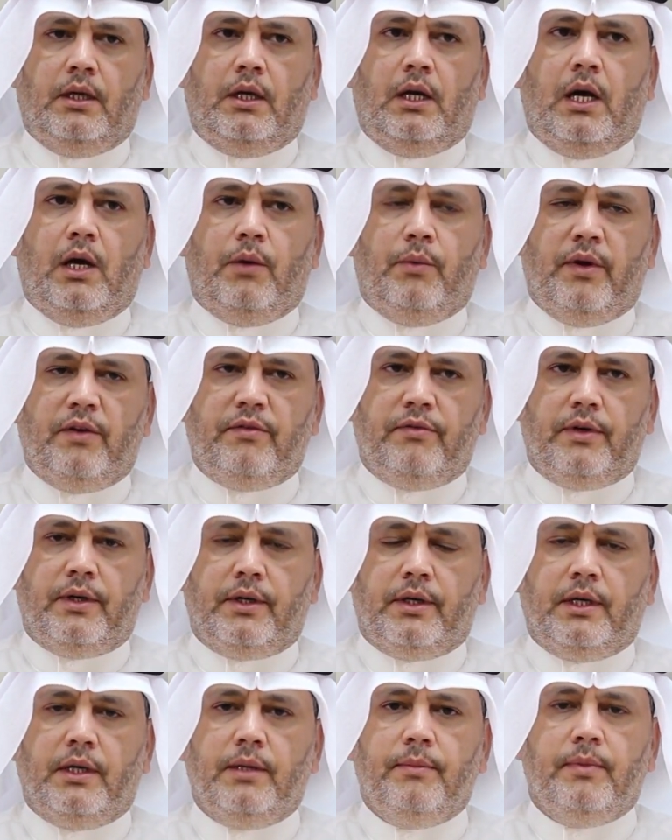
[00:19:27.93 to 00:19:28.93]
However,
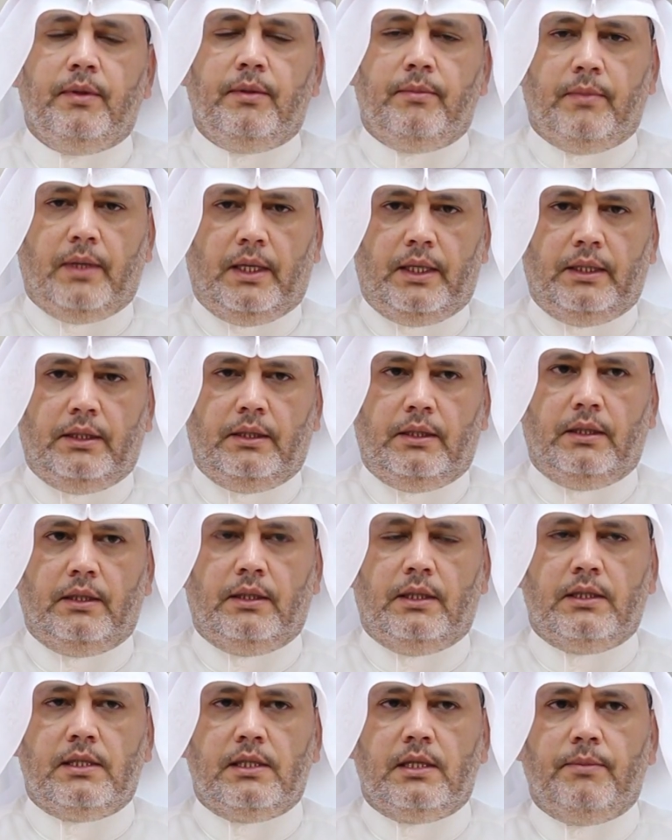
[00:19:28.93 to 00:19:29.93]
keep in mind
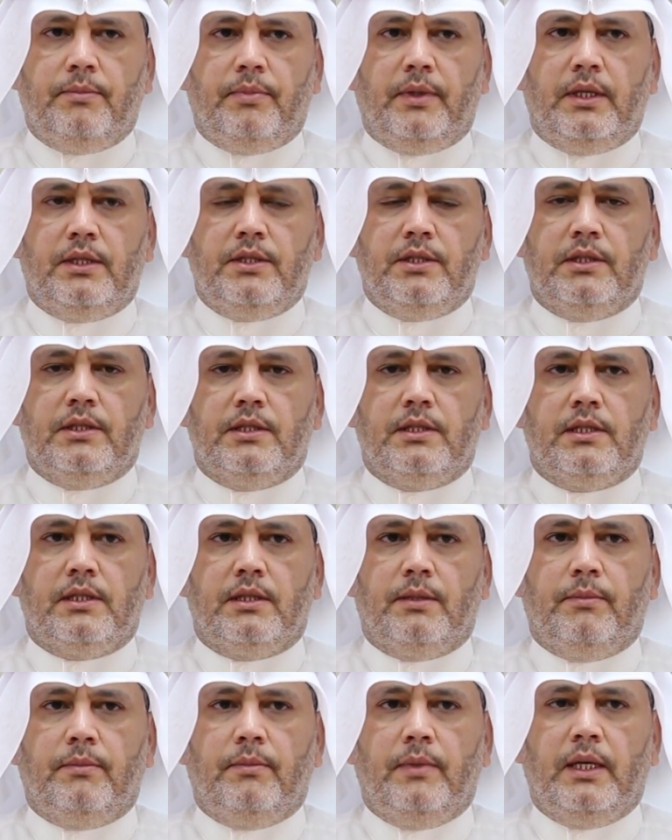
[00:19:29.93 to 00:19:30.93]
that some patients
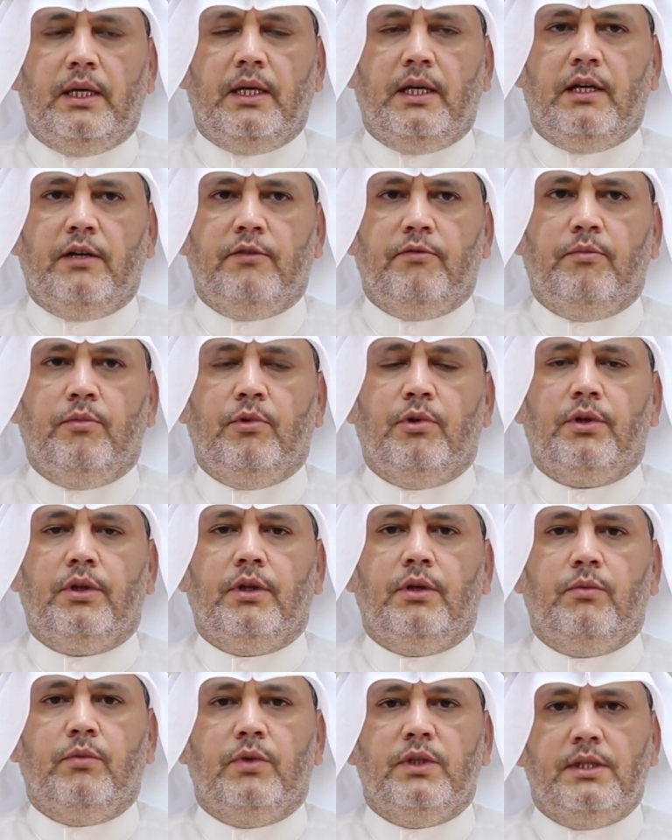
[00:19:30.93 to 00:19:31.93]
may have more
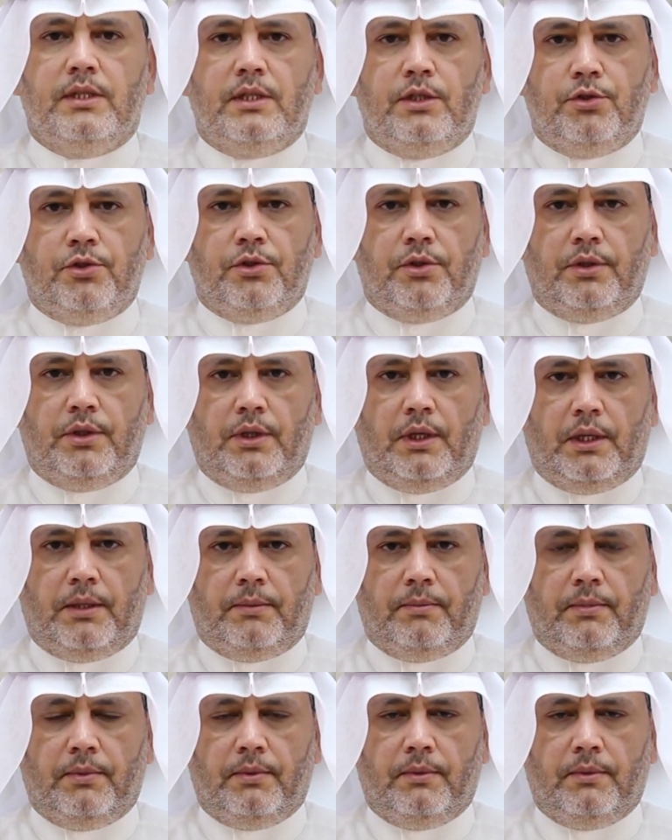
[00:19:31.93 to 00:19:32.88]
than one seizure type.